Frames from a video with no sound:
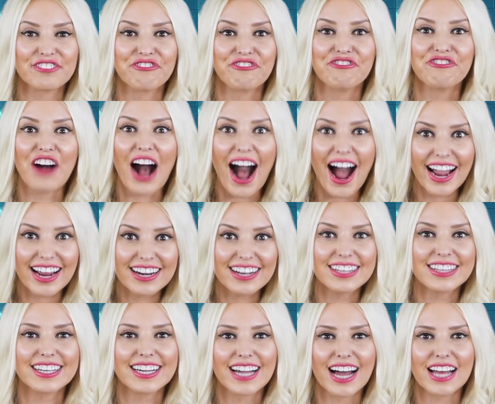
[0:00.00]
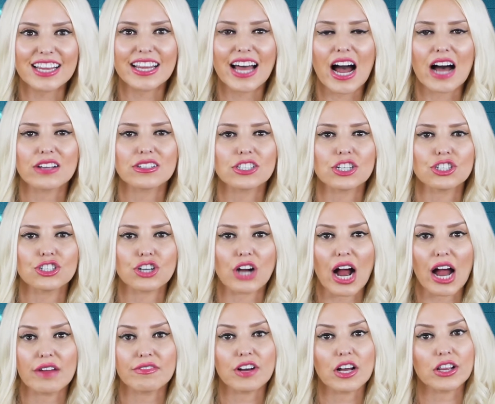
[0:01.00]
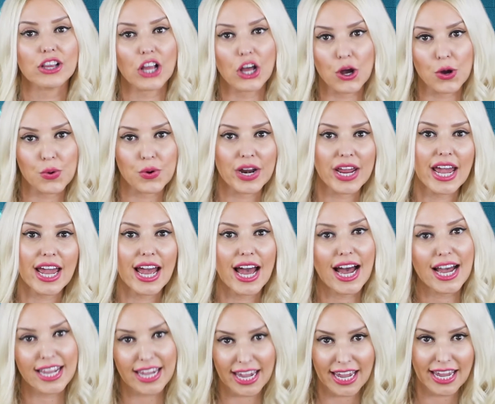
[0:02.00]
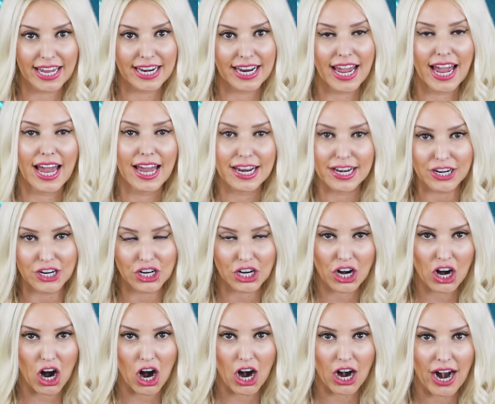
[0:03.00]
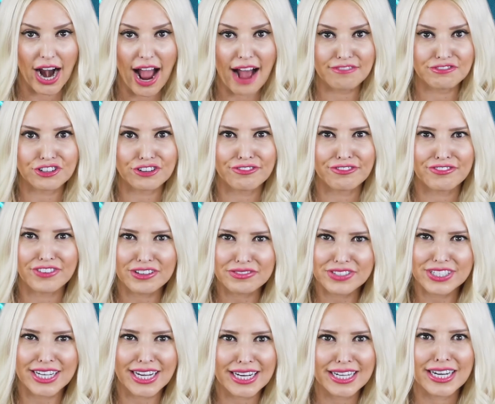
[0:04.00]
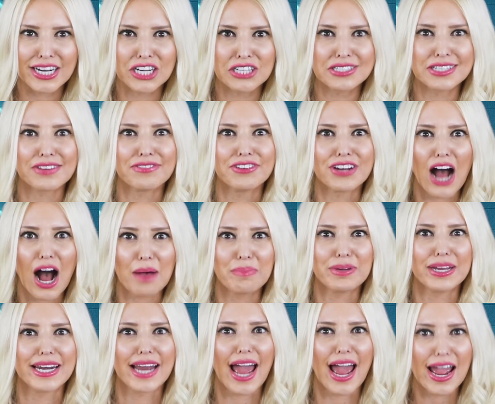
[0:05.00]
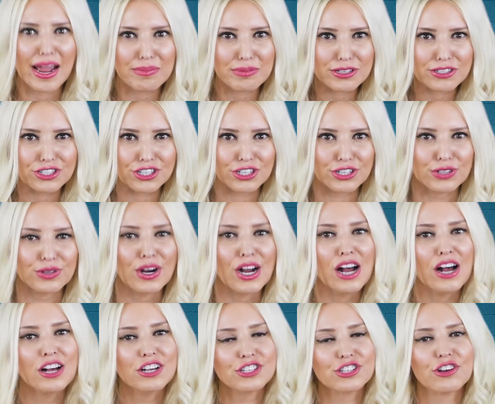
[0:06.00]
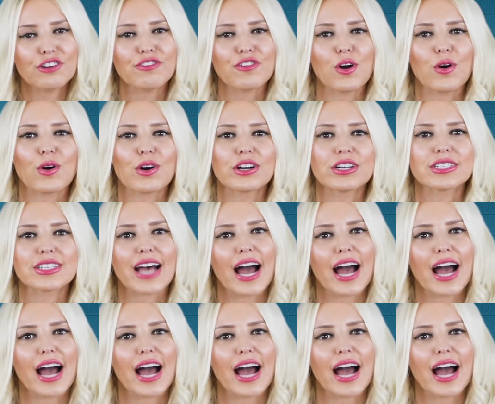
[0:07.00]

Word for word: finally allowed to drive alone again in her car after fifteen years of not being able to. So of course,